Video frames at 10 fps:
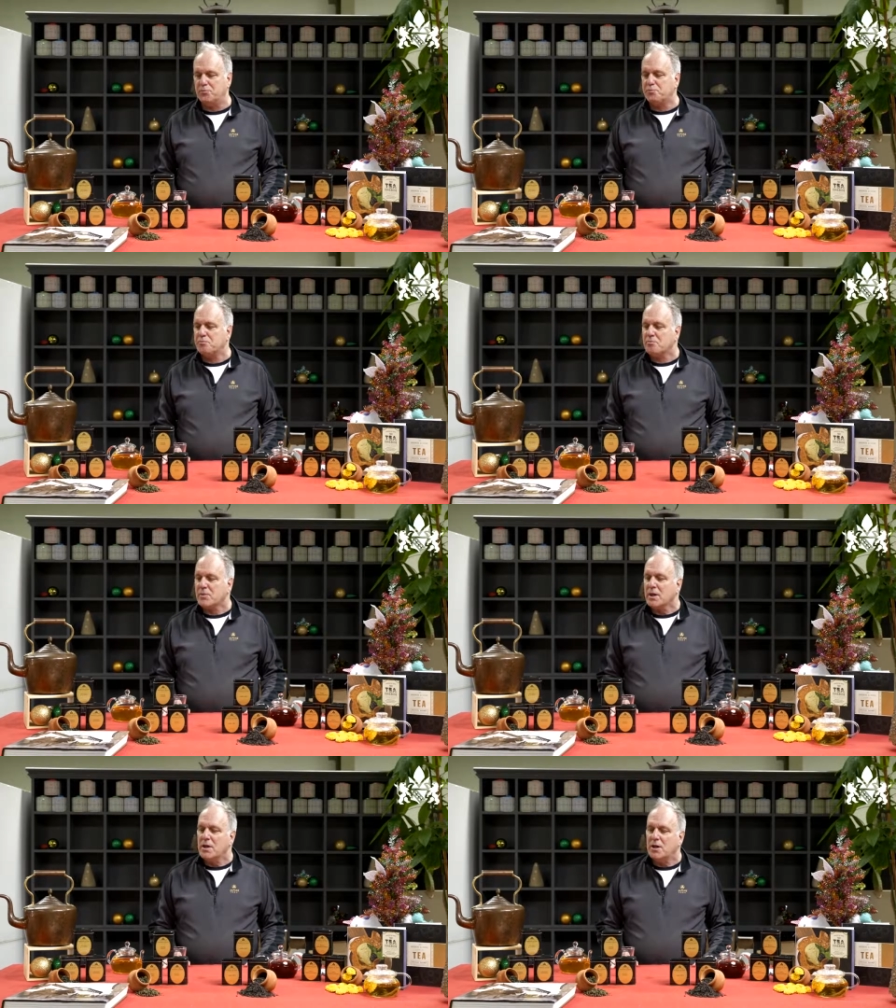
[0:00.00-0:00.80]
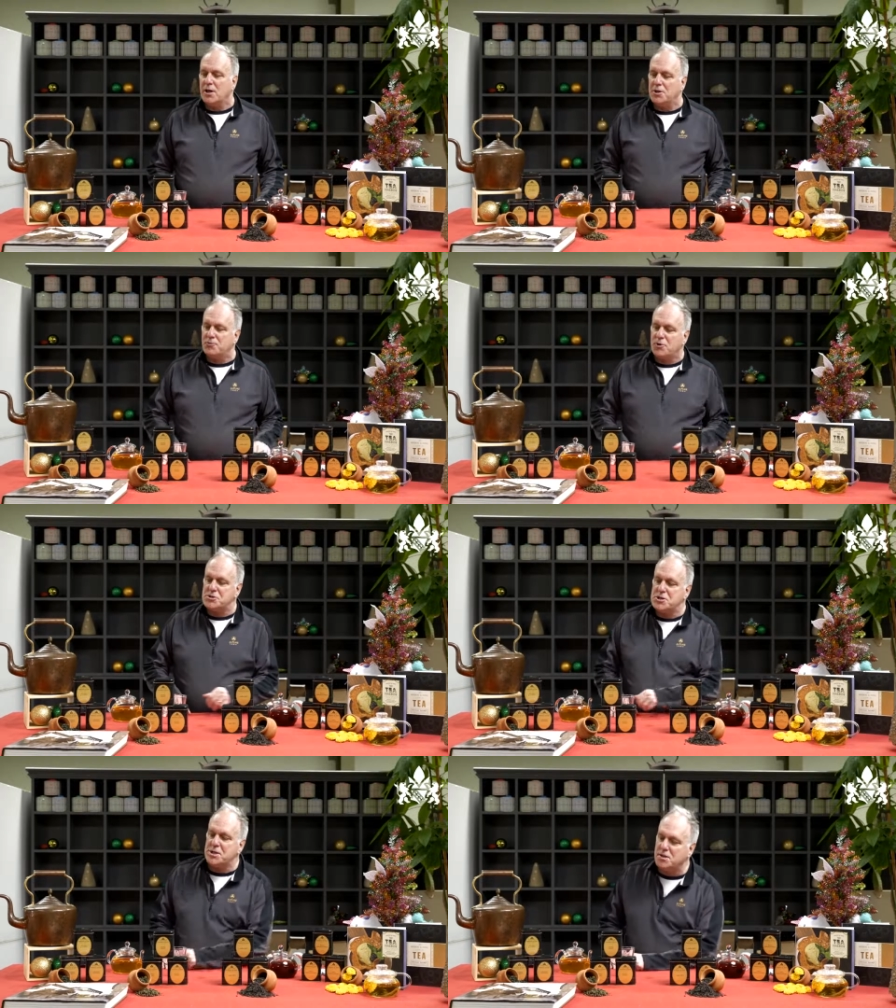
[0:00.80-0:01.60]
The first tea that we
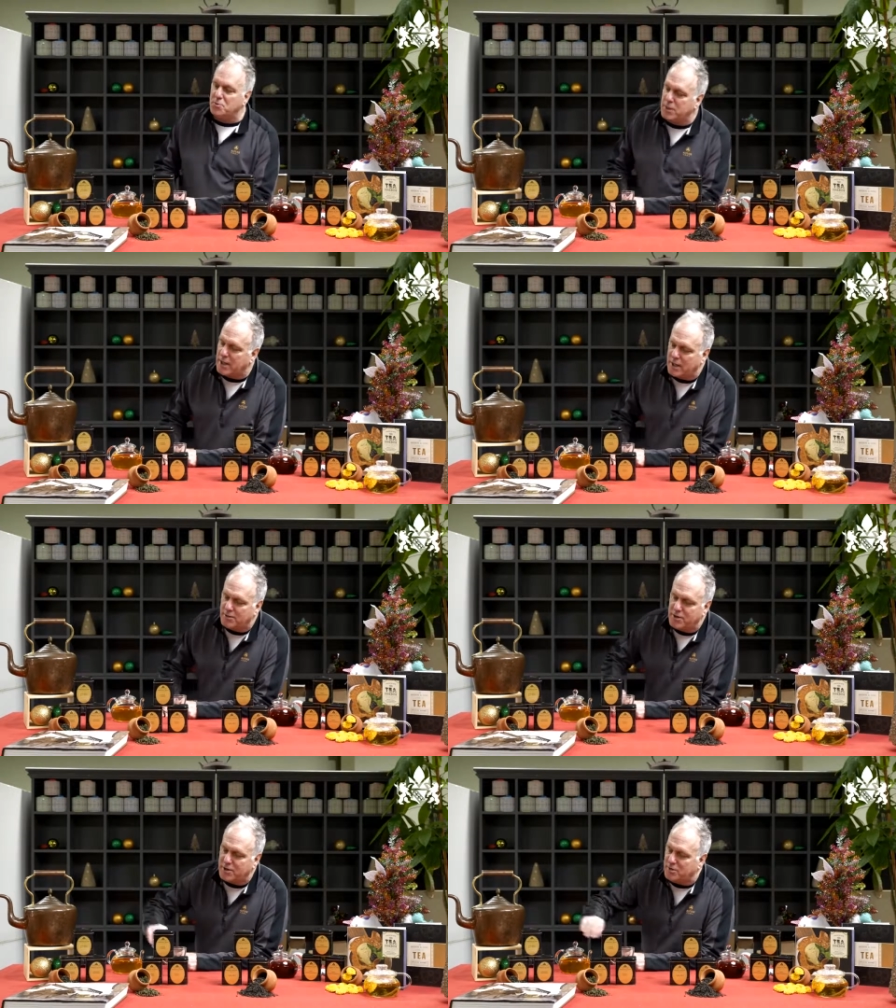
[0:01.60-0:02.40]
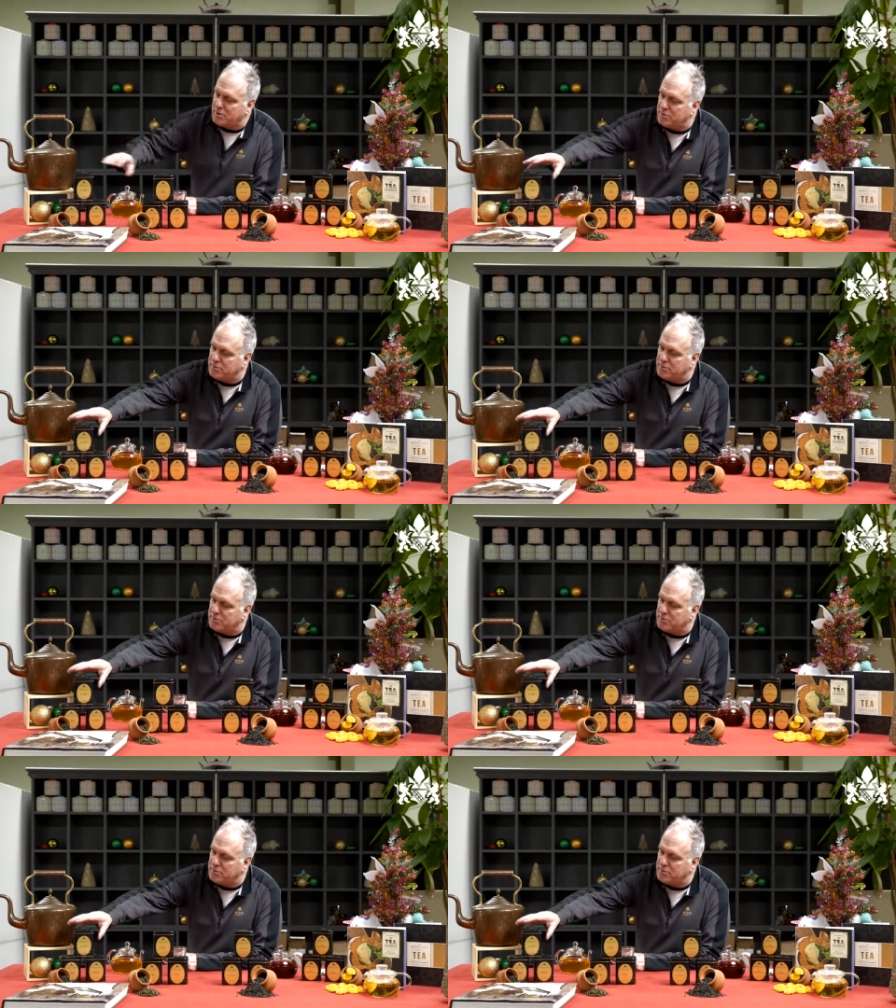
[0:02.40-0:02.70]
have here is a